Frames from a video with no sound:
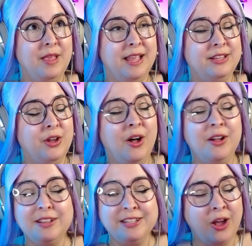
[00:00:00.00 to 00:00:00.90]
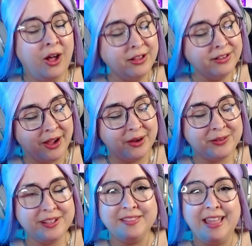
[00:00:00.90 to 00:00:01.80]
And y'all y'all
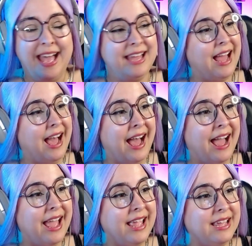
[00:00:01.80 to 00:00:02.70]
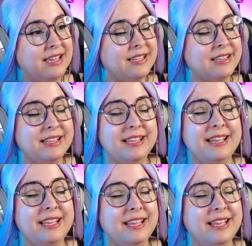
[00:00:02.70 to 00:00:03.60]
know that I
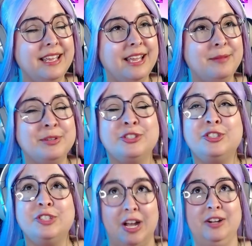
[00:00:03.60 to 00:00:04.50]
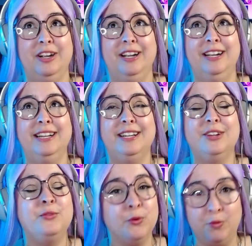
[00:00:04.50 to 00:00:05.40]
am a sucker
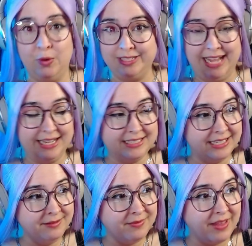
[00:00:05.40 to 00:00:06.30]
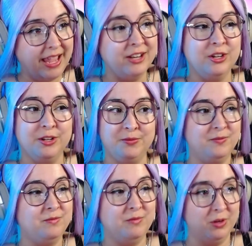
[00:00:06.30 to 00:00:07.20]
for voice acting and good
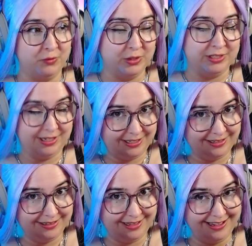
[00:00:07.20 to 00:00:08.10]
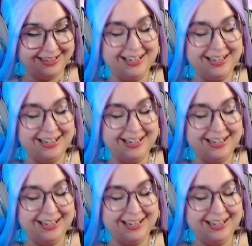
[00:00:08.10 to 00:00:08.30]
good voice acting at that.